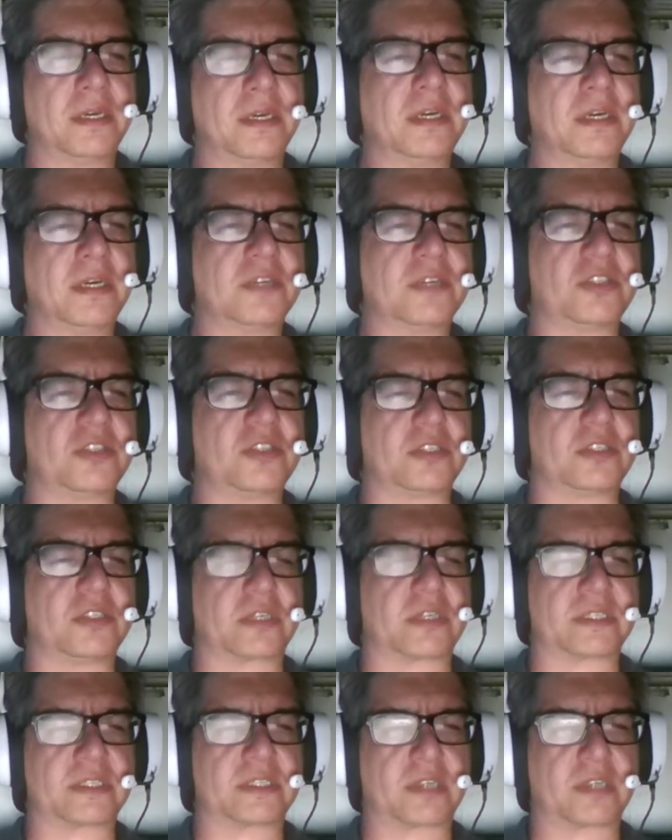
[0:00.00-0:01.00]
She took
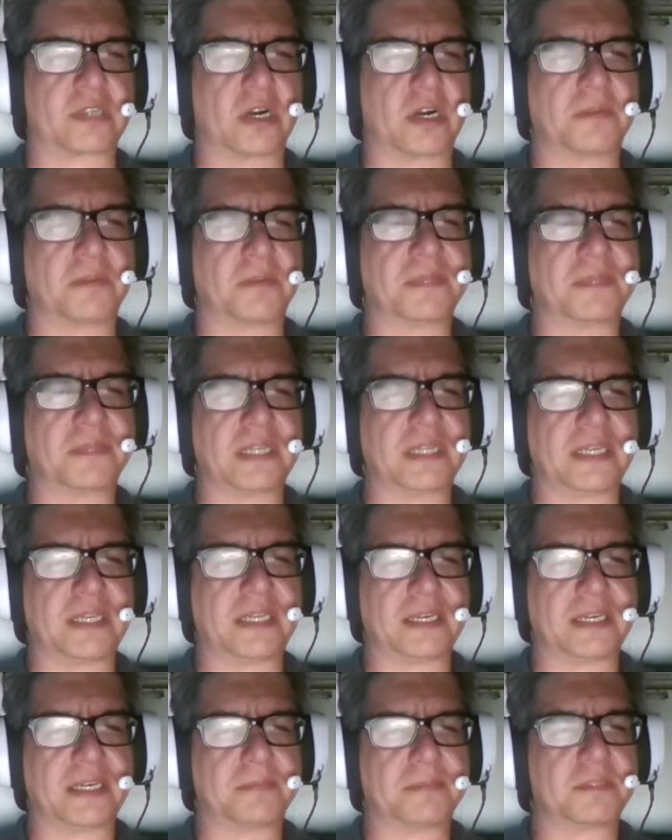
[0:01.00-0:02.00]
his arm,
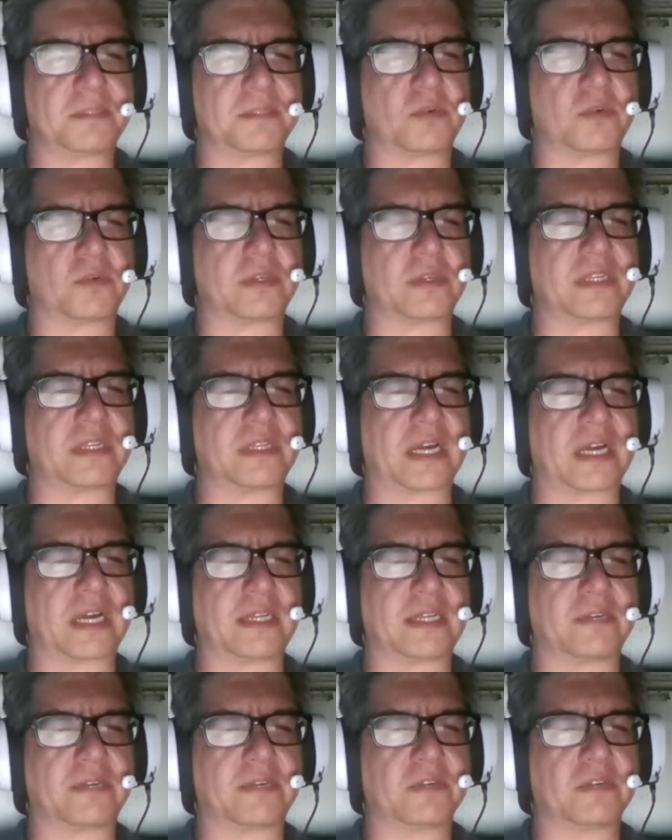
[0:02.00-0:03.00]
leading him toward the
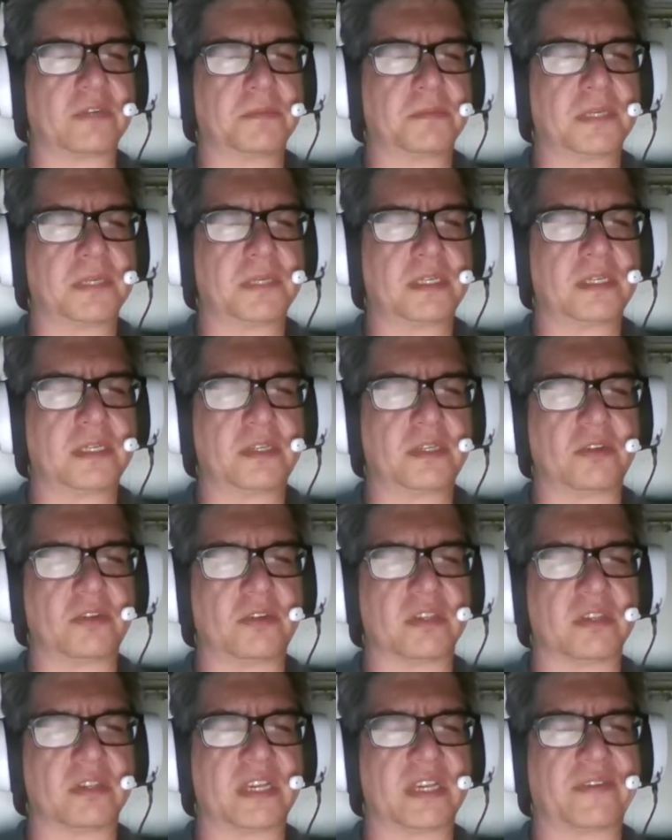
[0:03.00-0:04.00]
dining room.
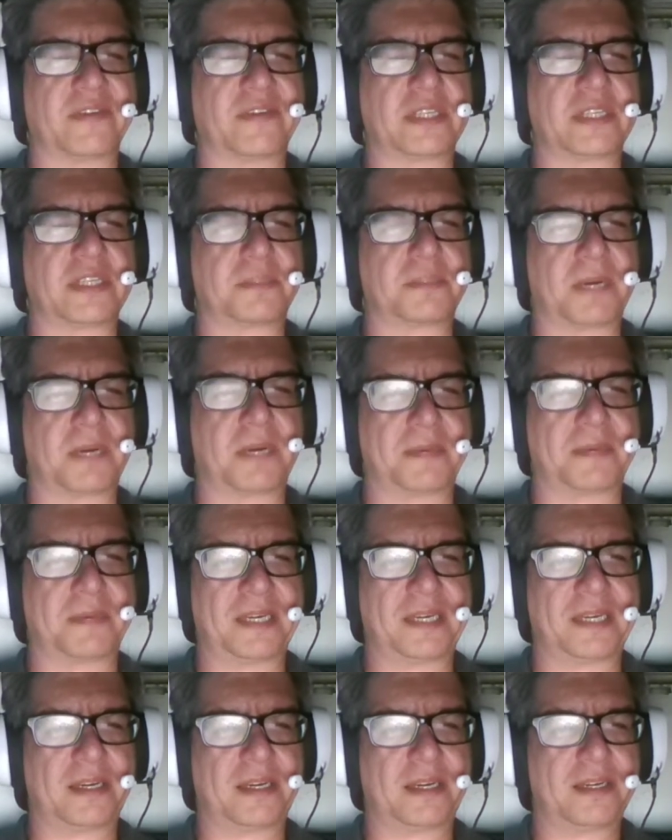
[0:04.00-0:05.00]
"You'll love it,
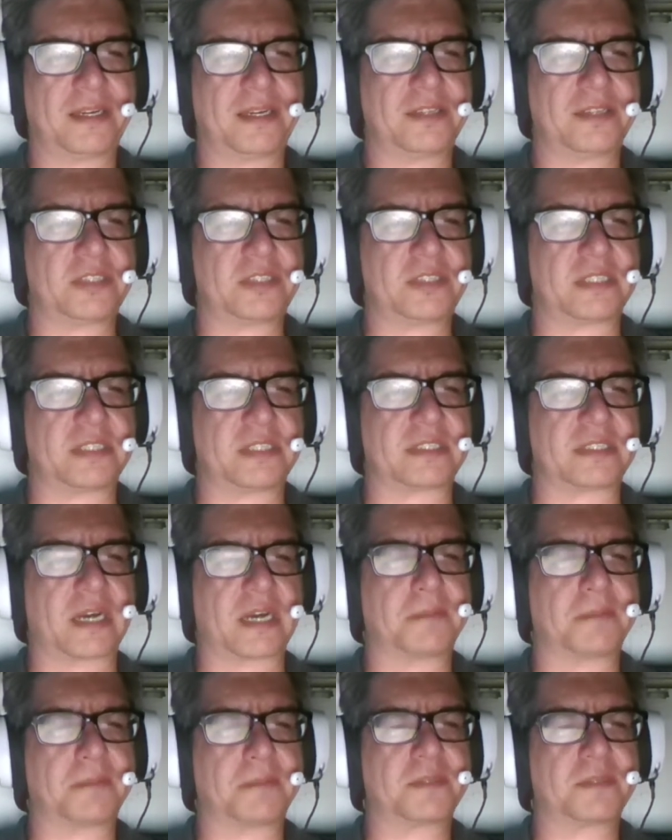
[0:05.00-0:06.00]
Bobby." She
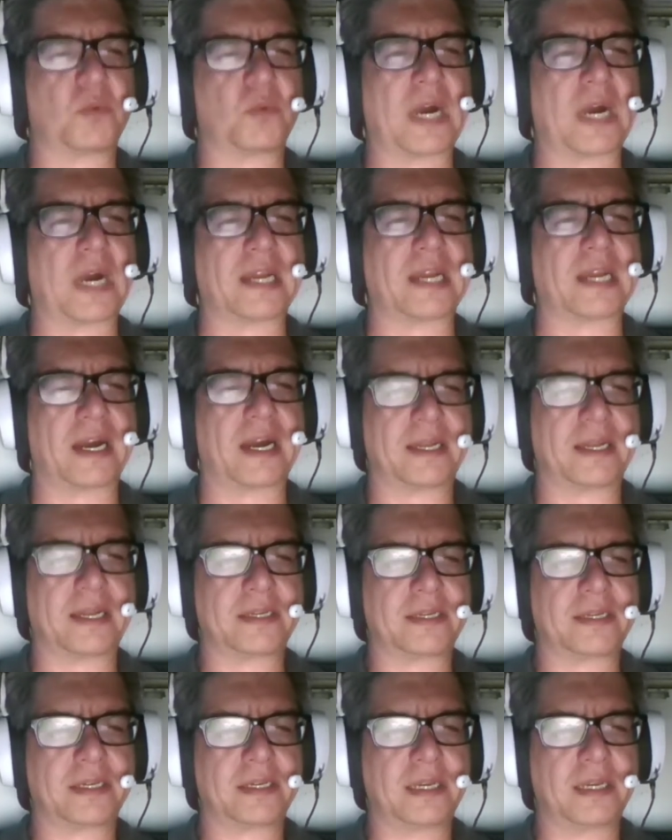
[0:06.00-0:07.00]
stopped, wide-eyed.
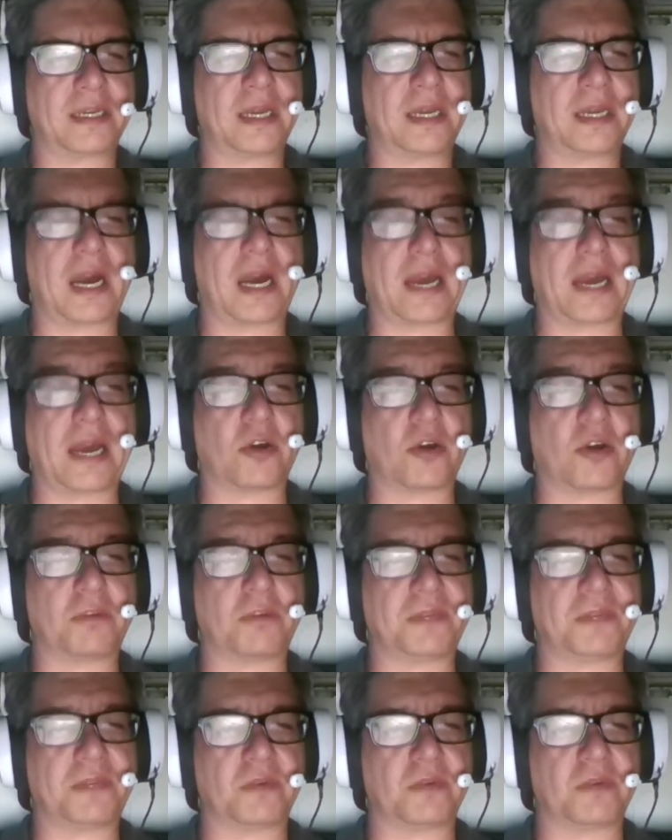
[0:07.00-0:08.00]
"I
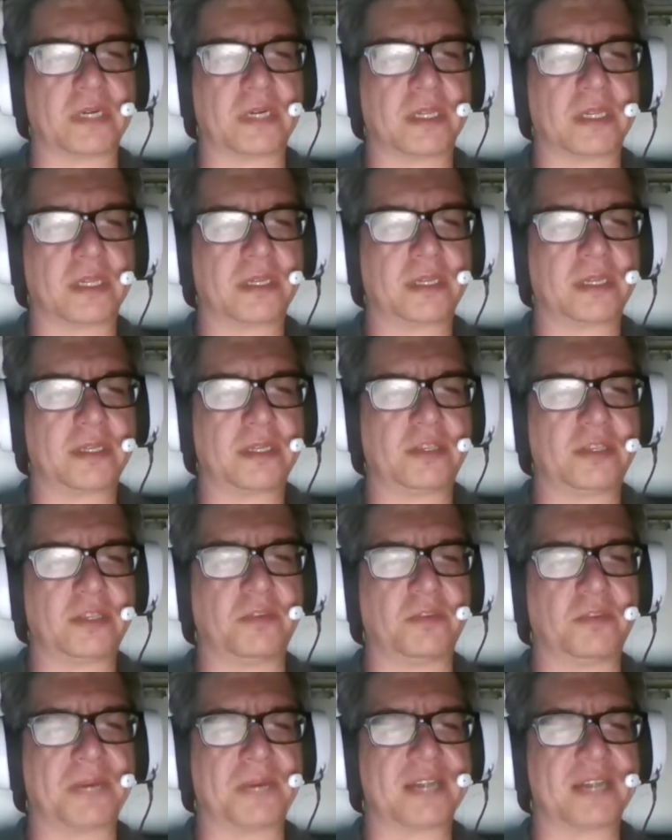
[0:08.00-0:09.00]
hope you will.
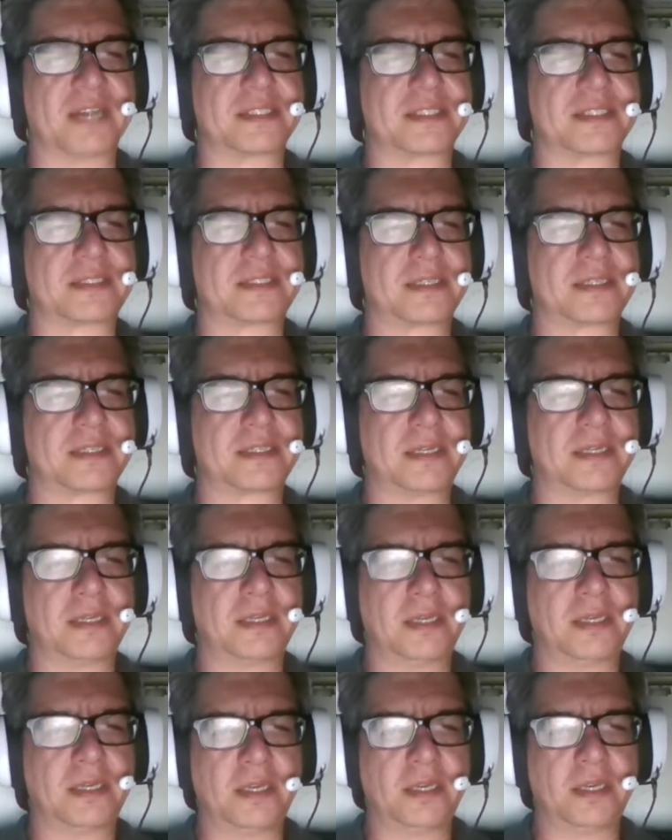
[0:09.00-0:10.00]
You must.
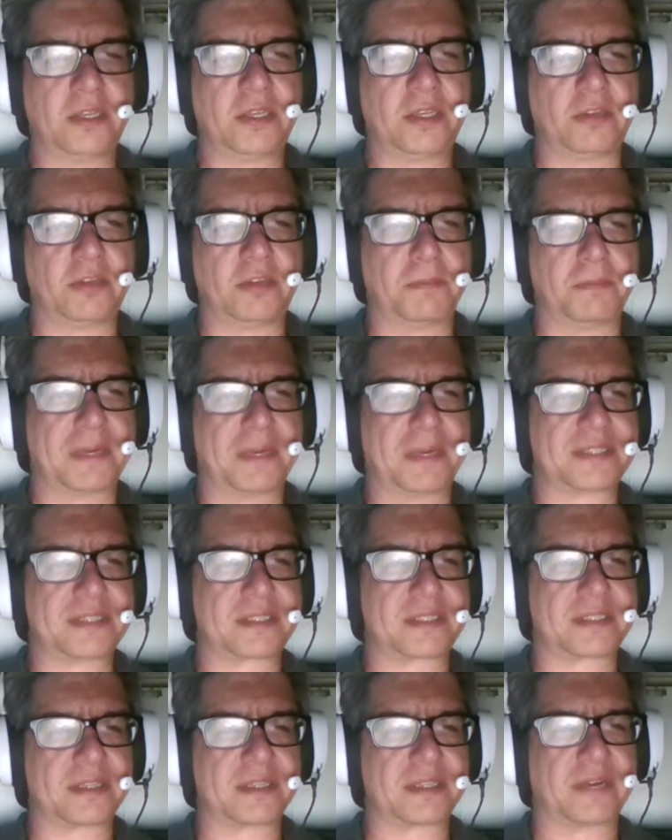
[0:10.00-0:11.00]
You
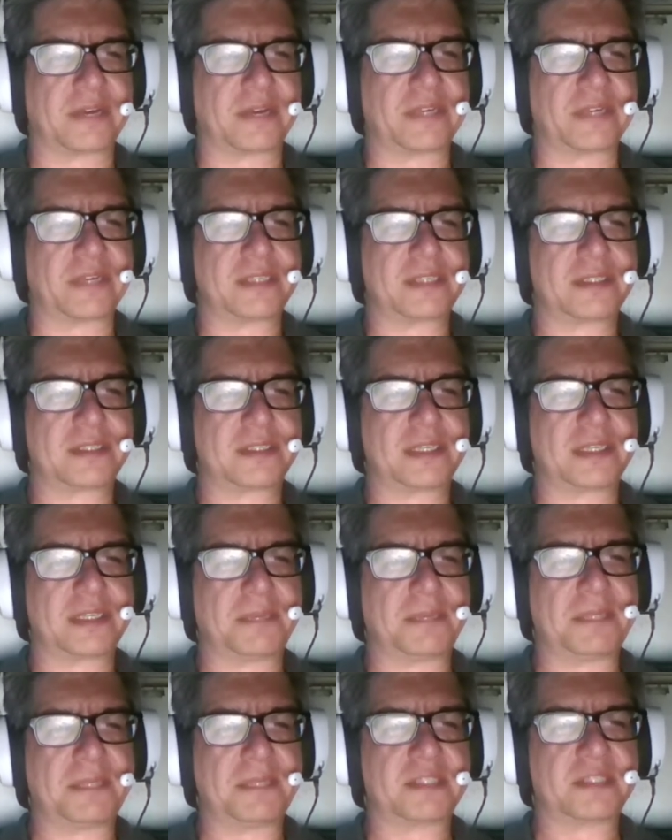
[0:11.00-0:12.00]
must love it. It
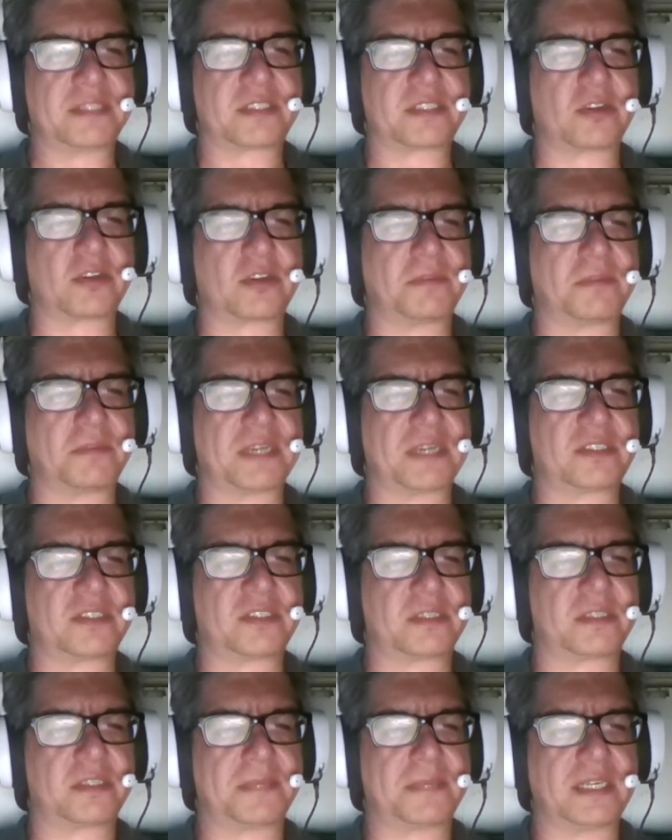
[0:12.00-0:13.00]
means so much
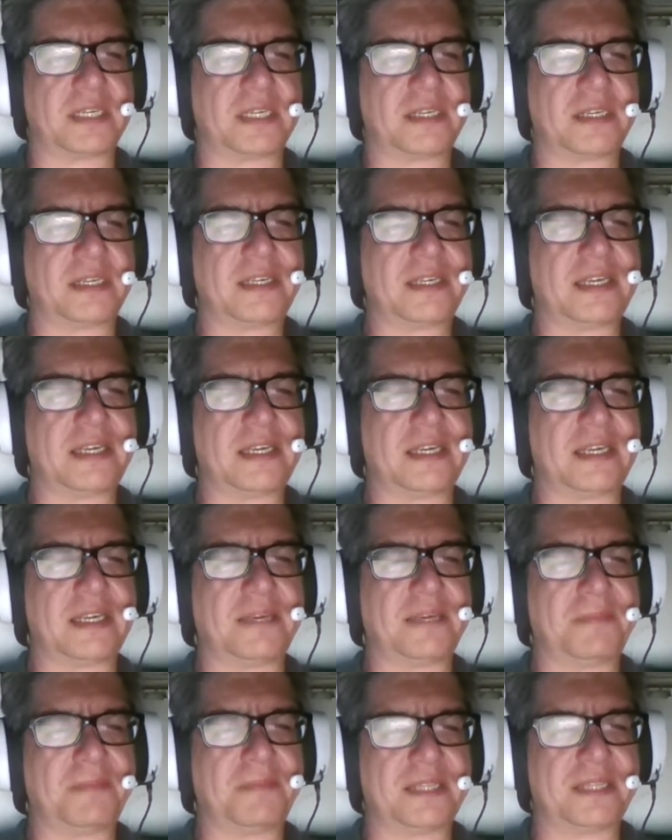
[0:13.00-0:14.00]
to me. He
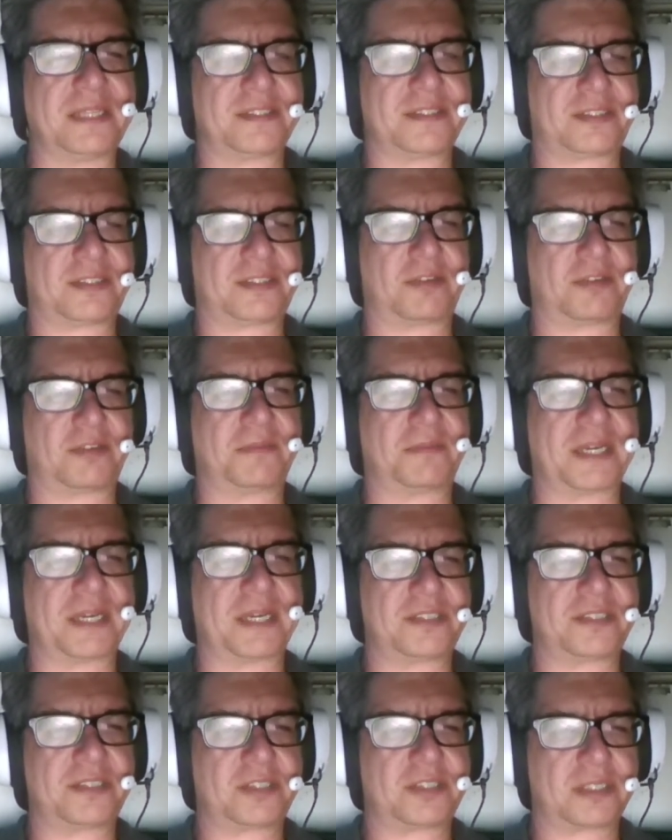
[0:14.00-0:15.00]
means so
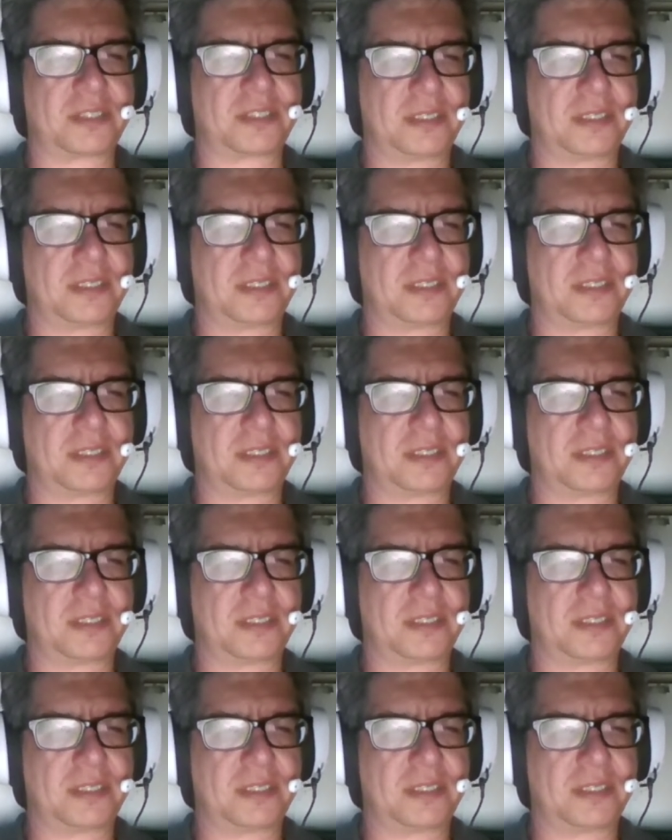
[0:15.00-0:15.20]
much.